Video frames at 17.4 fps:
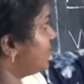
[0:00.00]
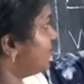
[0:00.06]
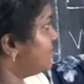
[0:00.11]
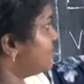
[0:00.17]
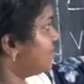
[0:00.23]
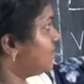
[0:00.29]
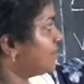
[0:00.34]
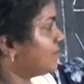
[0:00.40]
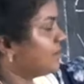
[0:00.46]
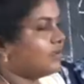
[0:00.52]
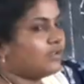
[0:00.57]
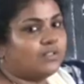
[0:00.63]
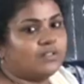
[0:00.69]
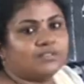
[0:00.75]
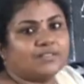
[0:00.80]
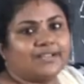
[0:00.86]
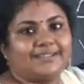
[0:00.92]
region,
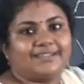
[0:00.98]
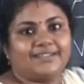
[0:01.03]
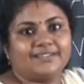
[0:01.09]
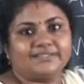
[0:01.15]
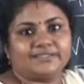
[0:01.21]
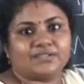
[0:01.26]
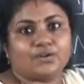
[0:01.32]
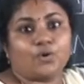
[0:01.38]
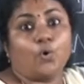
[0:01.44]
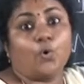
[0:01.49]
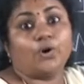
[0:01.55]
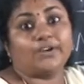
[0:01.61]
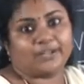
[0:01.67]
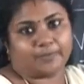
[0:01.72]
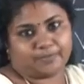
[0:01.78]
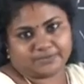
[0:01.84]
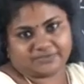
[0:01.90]
that is coal
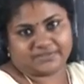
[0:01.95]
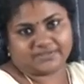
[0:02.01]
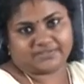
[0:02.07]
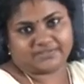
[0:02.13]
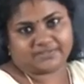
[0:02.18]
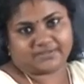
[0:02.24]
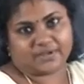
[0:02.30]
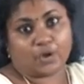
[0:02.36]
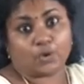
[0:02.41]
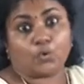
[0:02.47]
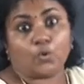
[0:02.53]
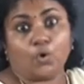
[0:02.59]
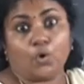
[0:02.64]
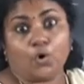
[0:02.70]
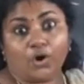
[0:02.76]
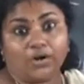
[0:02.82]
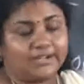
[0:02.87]
deposits.
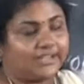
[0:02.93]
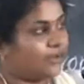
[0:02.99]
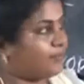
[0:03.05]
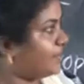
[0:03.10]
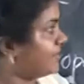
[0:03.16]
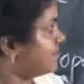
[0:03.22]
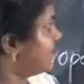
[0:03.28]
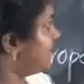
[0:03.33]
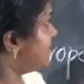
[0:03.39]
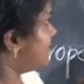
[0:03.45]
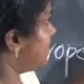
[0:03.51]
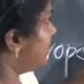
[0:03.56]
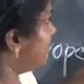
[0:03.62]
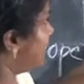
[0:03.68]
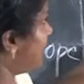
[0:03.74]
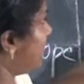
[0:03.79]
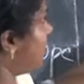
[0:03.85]
coal deposits
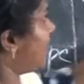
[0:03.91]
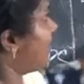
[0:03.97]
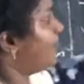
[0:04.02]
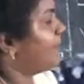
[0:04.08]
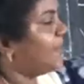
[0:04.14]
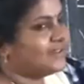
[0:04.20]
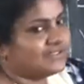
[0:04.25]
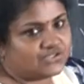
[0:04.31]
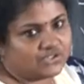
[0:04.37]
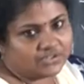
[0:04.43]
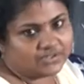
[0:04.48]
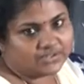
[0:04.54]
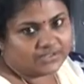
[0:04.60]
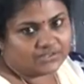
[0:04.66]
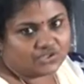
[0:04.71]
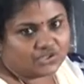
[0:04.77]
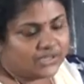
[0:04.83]
in the Appalachian
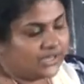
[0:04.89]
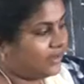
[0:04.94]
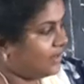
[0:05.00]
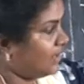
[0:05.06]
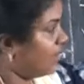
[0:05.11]
region.